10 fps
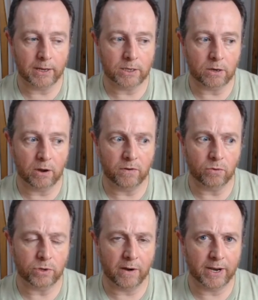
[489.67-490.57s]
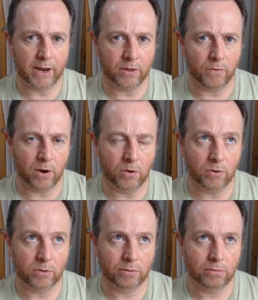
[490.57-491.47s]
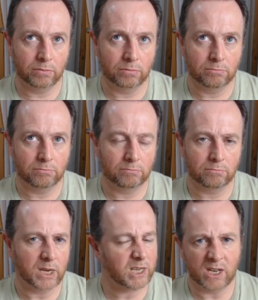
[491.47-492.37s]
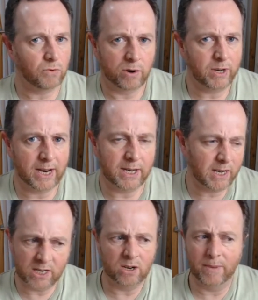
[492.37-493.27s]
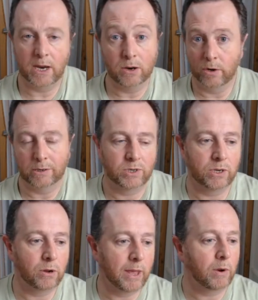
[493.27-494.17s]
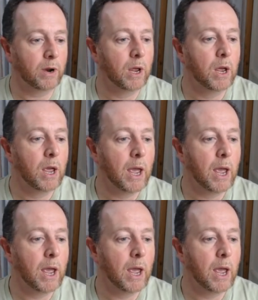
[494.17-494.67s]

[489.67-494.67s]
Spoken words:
and so if you're driving down the road, it's still rotating, it's still making noise, so not that one.